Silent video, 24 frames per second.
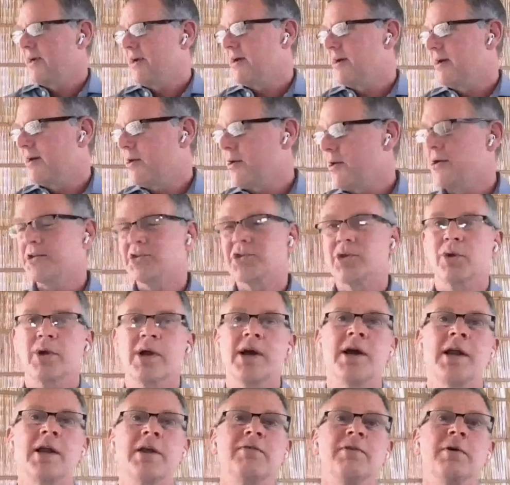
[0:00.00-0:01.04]
uh, also
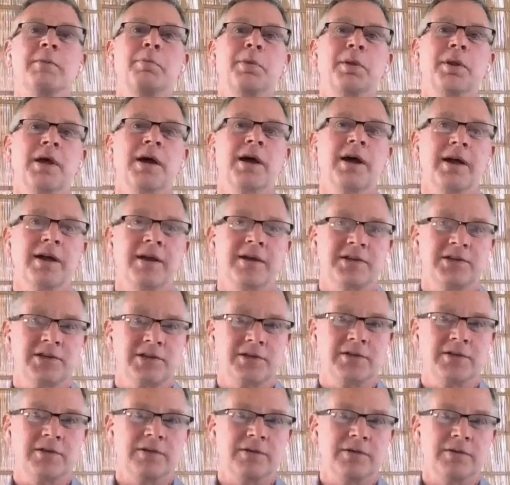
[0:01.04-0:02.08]
kind of apply
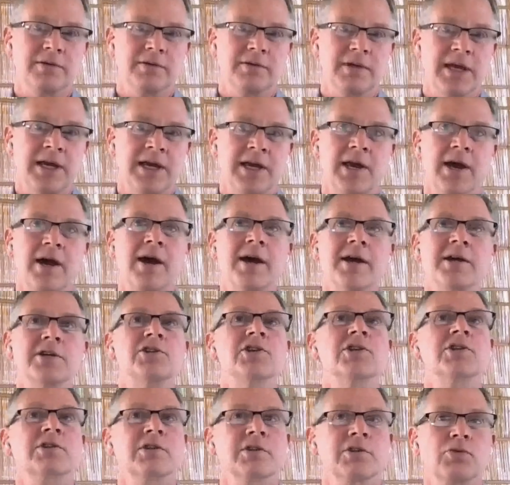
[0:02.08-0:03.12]
to AI
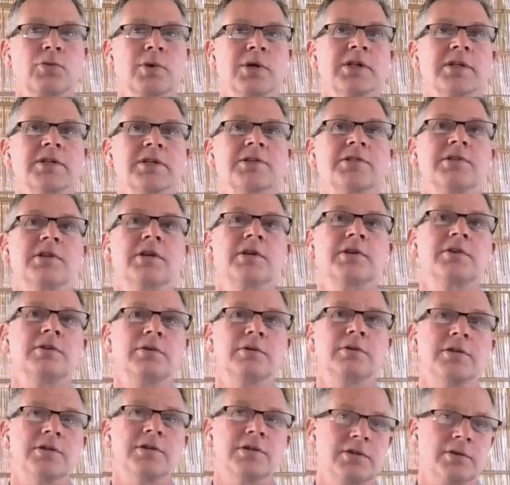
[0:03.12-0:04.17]
just as well as they
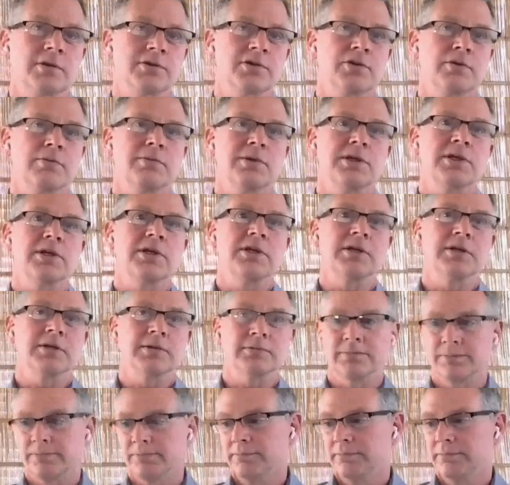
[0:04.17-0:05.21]
do to social media.